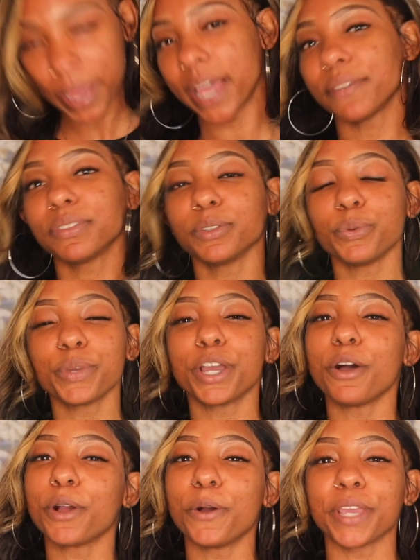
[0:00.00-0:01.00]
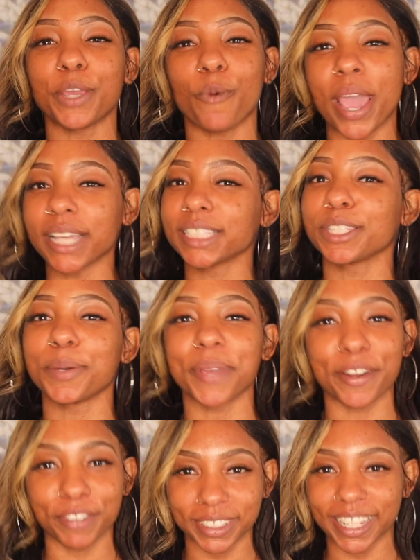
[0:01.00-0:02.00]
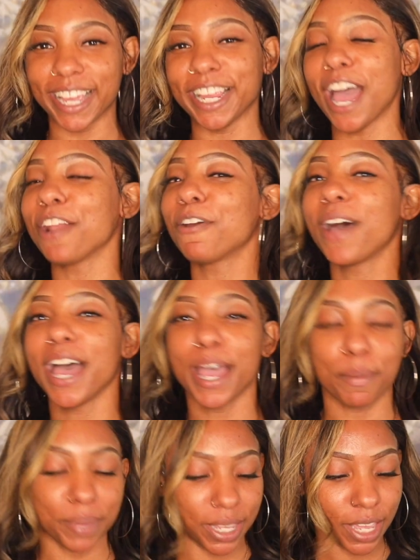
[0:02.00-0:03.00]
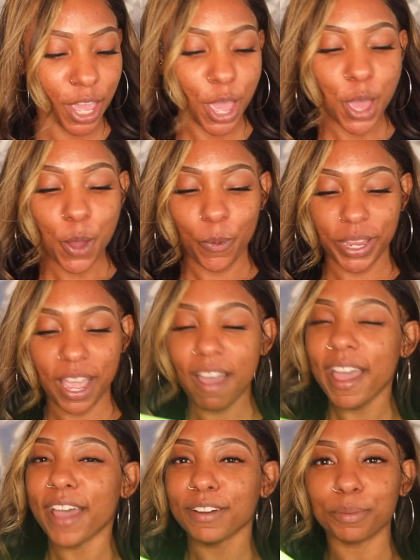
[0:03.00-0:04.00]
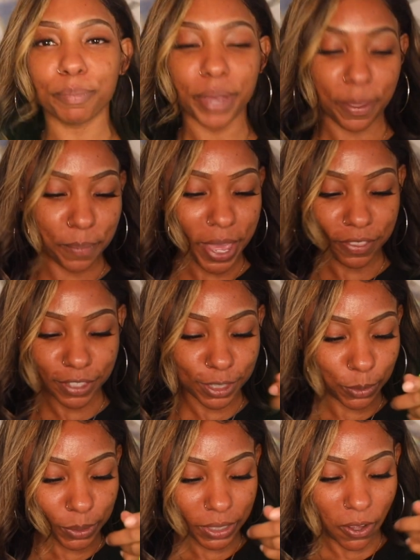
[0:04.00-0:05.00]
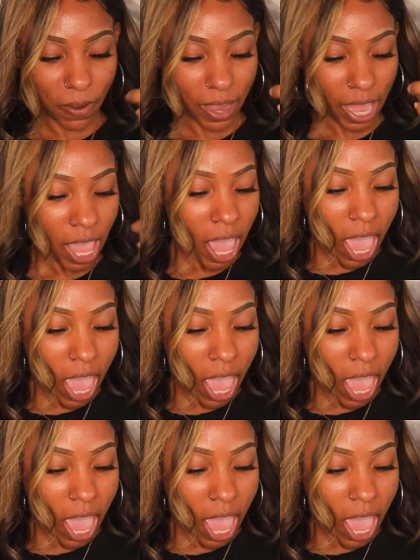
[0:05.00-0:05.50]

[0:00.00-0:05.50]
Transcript: we gonna go get waxed up, everything. Y'all know how it be when y'all have them bathing suits on.